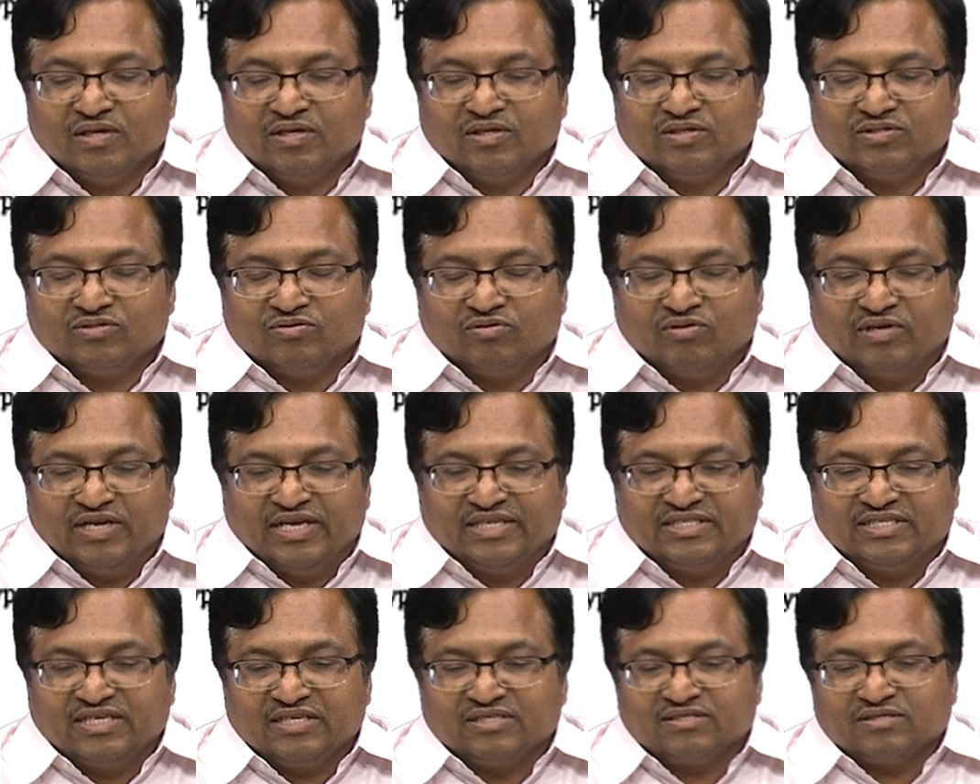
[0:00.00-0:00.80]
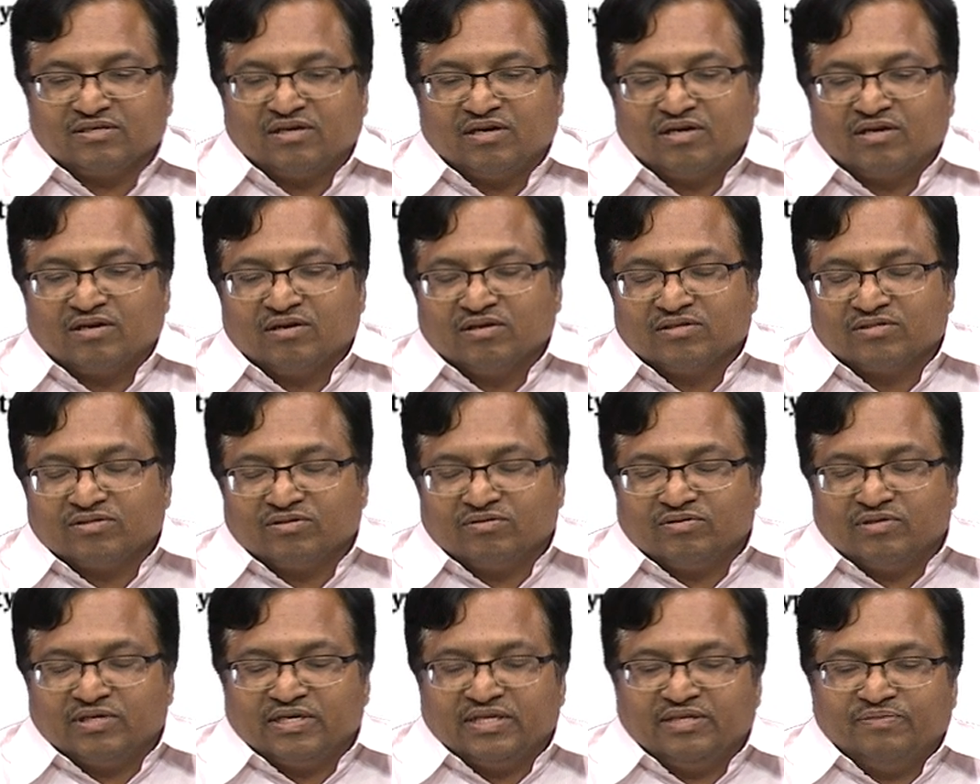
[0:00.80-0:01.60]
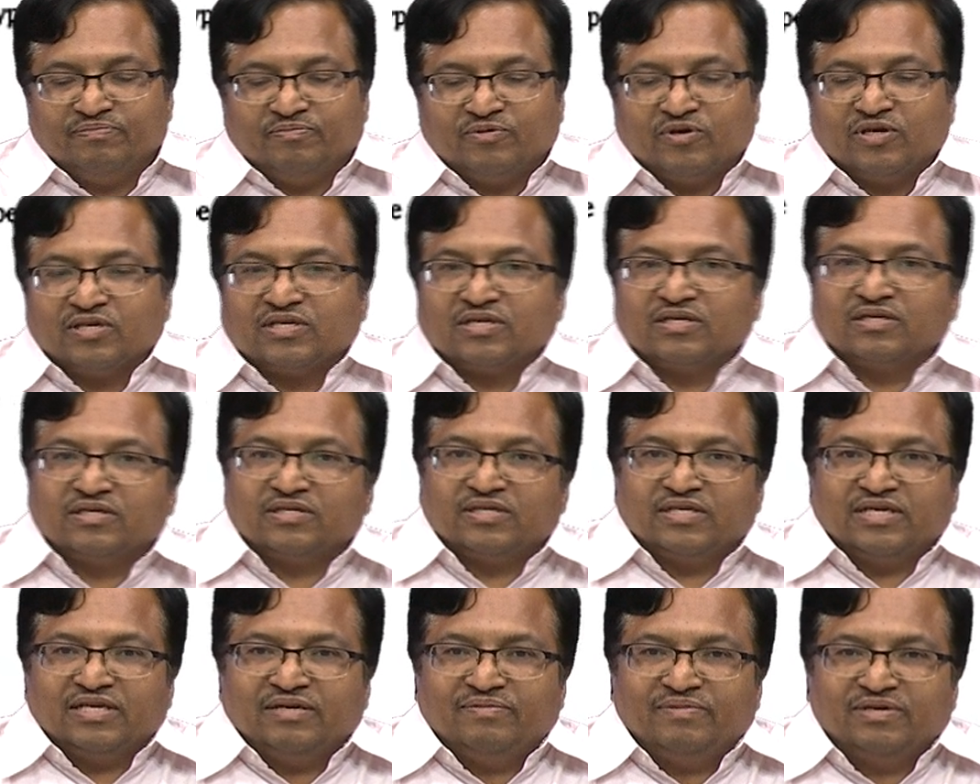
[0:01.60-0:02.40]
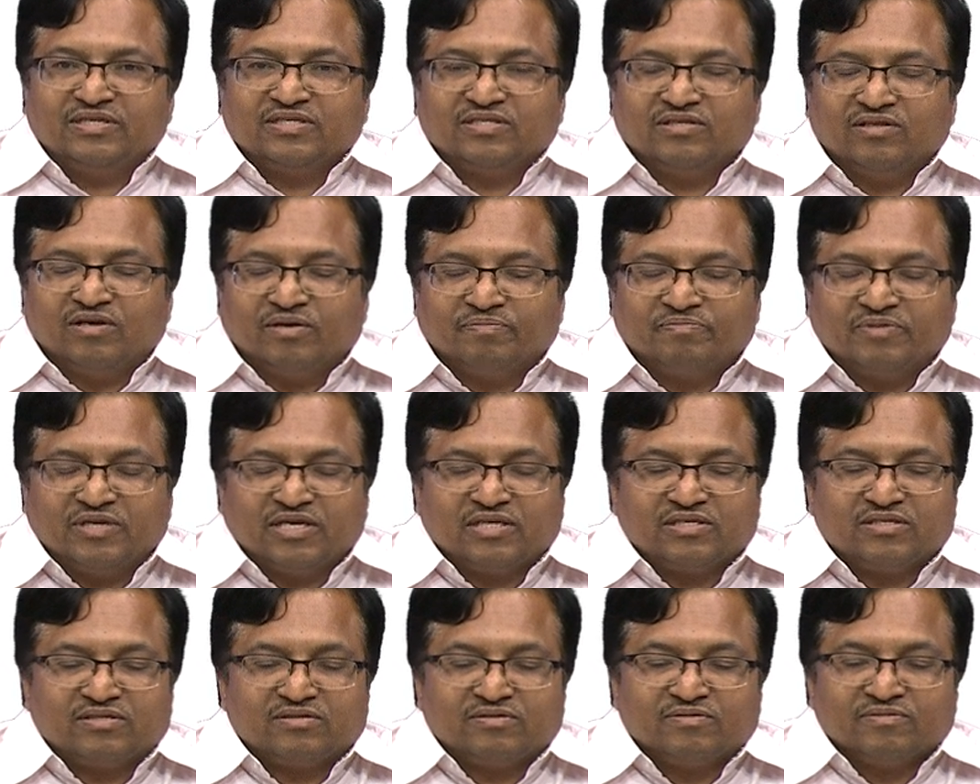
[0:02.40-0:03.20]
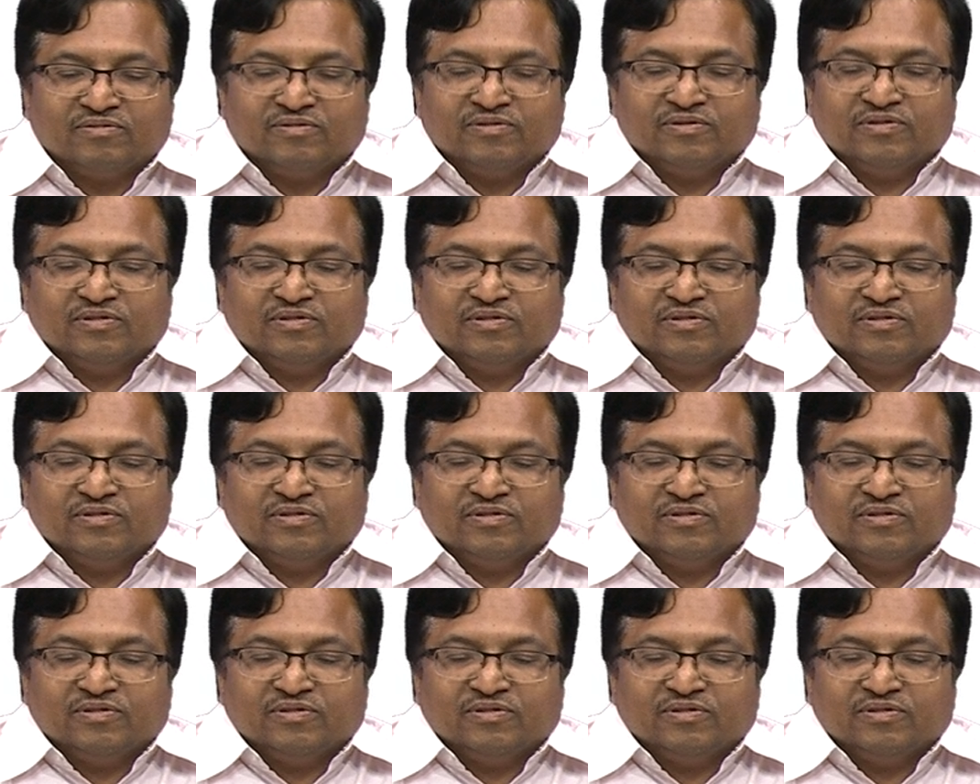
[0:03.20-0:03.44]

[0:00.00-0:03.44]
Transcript: So, lenses are also an important element in optics.